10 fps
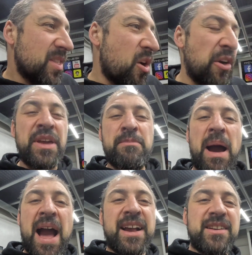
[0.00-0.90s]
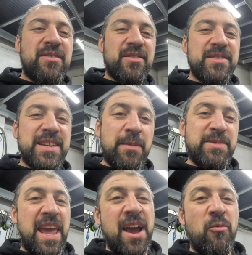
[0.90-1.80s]
I think Mark
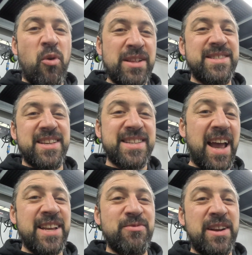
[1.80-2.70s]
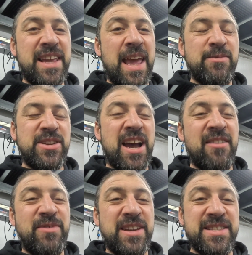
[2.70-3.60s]
deep down wants the Stage 1
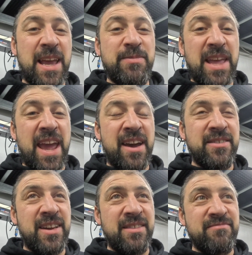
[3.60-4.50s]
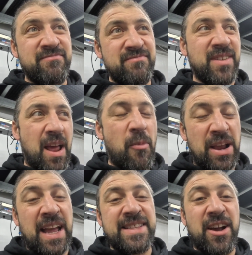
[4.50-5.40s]
camshaft, because deep down, and you know, my
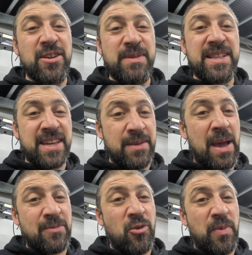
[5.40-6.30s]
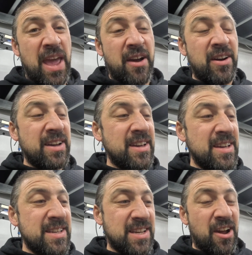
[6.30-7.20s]
gut tells me it's going to make more power.
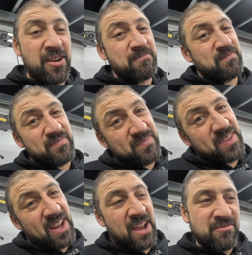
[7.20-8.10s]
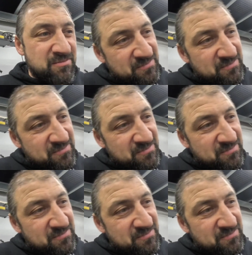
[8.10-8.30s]
So, you know,